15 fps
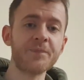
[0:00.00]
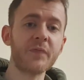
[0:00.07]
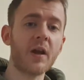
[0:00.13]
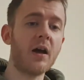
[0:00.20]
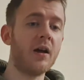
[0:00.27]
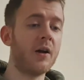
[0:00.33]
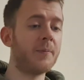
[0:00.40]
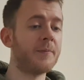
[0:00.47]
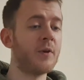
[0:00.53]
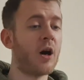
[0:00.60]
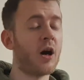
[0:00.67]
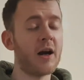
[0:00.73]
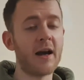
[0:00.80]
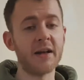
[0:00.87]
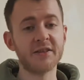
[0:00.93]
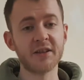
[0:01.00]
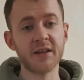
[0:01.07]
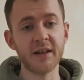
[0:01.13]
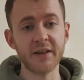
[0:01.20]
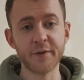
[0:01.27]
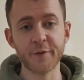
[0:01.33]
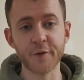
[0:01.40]
I had to
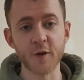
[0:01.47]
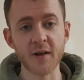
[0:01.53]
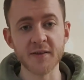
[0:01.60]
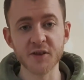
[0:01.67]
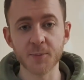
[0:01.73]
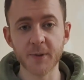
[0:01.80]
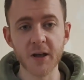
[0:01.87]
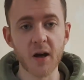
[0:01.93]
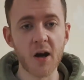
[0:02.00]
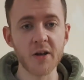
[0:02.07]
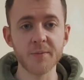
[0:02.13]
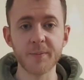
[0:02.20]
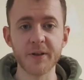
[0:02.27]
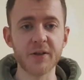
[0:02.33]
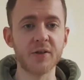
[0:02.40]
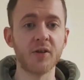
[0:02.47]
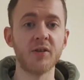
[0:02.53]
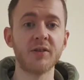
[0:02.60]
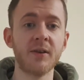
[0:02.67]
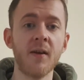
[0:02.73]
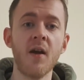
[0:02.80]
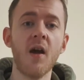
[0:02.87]
leave friends behind
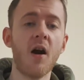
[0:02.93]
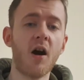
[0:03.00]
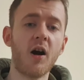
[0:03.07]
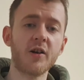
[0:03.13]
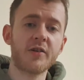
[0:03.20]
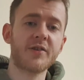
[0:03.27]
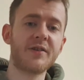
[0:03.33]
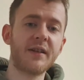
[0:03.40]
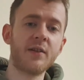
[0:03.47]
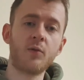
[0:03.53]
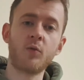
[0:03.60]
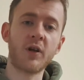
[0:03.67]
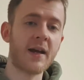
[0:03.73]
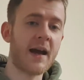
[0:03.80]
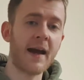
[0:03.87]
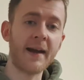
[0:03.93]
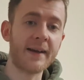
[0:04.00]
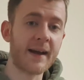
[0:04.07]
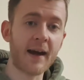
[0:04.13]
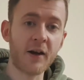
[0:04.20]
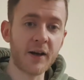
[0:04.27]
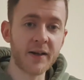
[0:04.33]
because I just didn't want to hang
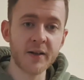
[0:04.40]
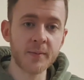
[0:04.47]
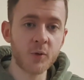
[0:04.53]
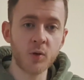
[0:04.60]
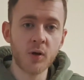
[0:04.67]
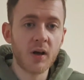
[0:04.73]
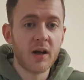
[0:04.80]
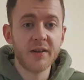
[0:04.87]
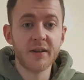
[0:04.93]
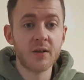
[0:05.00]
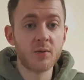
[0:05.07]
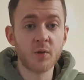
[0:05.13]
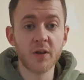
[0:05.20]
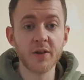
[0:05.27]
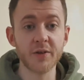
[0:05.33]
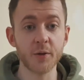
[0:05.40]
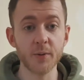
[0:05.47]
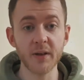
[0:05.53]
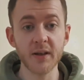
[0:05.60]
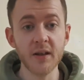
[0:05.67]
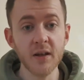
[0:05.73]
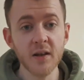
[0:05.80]
out anymore. I didn't want to do
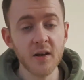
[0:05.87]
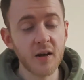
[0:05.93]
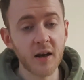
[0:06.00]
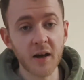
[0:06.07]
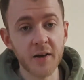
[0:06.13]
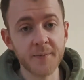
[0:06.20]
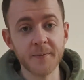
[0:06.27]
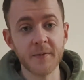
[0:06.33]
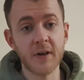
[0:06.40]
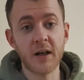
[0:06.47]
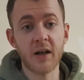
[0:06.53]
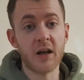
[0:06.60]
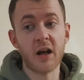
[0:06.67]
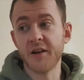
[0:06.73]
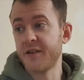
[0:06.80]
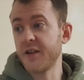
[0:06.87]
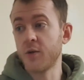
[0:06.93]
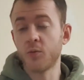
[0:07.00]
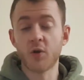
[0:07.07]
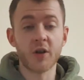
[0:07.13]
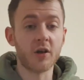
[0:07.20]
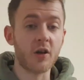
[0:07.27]
it. I didn't
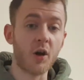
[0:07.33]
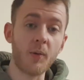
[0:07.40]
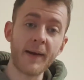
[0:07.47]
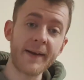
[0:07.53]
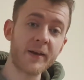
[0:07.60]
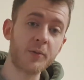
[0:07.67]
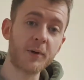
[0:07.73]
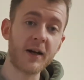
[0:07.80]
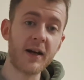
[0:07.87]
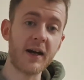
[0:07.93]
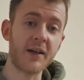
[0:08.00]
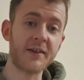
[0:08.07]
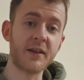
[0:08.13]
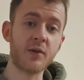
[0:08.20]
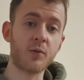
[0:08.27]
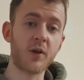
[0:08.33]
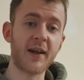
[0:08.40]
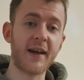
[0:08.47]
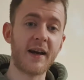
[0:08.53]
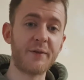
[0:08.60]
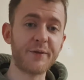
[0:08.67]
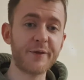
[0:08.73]
want to go anywhere. I didn't want to
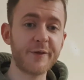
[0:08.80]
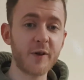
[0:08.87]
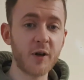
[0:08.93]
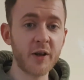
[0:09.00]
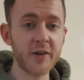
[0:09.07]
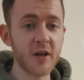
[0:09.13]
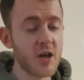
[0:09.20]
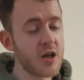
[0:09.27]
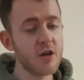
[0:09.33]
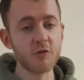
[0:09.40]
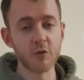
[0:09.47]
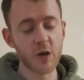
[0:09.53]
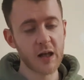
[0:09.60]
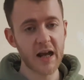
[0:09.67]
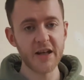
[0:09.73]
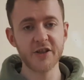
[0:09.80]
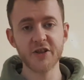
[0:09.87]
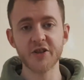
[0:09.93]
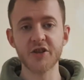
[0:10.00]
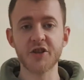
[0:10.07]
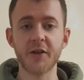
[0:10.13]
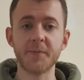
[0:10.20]
have fun.
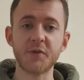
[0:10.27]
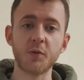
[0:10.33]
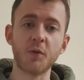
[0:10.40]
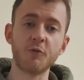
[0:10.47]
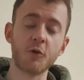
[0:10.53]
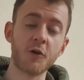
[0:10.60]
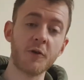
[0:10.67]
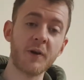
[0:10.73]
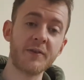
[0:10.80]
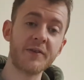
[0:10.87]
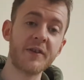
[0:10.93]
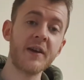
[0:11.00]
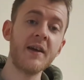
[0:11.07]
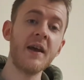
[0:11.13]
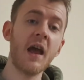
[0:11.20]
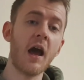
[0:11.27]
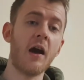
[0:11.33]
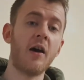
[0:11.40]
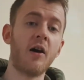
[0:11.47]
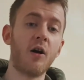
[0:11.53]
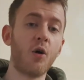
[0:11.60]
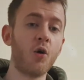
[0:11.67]
Relationships were ruined,
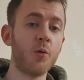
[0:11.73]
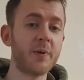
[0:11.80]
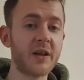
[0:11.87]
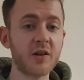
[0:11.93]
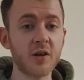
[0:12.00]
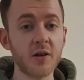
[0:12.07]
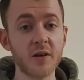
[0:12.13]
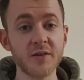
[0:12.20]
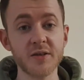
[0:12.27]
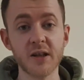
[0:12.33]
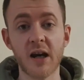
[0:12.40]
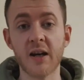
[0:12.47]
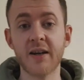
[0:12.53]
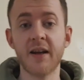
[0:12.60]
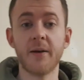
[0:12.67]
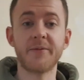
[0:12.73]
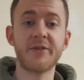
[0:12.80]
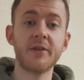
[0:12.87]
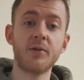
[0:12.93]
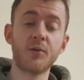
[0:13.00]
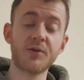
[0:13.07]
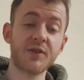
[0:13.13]
all because I kept it
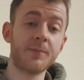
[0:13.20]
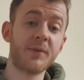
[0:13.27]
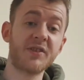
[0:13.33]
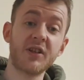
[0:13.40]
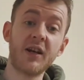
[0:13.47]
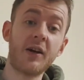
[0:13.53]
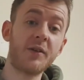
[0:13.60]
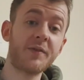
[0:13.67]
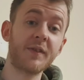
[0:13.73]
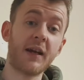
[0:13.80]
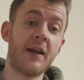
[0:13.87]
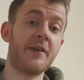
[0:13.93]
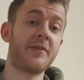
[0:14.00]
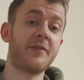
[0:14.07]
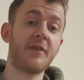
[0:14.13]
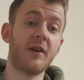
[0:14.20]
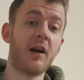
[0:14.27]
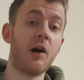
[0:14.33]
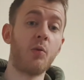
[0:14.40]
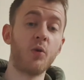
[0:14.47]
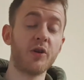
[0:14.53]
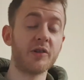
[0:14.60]
all to myself and I
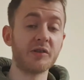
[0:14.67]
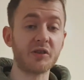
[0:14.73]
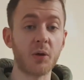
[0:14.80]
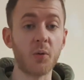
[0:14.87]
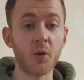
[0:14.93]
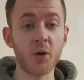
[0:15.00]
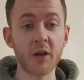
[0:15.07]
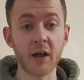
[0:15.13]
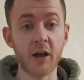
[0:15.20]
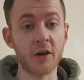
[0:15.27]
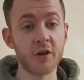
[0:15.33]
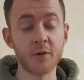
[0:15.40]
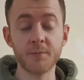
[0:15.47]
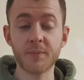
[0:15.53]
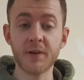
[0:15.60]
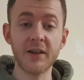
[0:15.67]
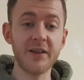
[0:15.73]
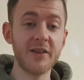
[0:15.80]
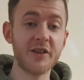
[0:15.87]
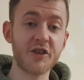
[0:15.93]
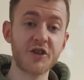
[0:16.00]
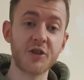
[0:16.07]
wouldn't talk. I
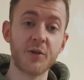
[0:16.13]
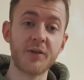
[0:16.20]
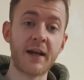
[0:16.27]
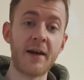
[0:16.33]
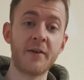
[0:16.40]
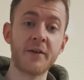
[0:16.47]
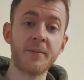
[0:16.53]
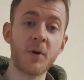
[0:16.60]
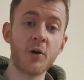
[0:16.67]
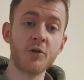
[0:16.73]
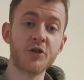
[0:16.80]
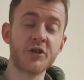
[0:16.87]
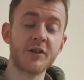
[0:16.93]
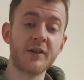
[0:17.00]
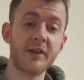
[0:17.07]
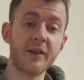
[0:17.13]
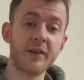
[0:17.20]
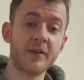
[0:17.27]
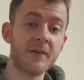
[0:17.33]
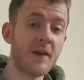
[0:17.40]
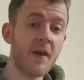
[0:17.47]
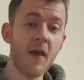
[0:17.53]
completely shut down emotionally
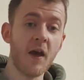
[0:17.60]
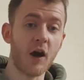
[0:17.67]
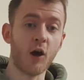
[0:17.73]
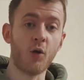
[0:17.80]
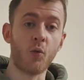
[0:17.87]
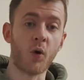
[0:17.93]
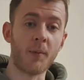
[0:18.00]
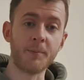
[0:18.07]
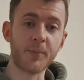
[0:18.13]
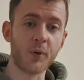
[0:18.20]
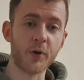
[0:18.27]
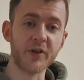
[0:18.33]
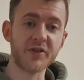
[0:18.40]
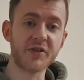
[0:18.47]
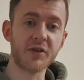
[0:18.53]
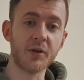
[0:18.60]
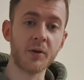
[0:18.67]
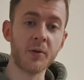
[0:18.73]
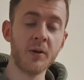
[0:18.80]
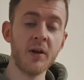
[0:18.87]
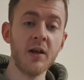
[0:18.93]
at one point too.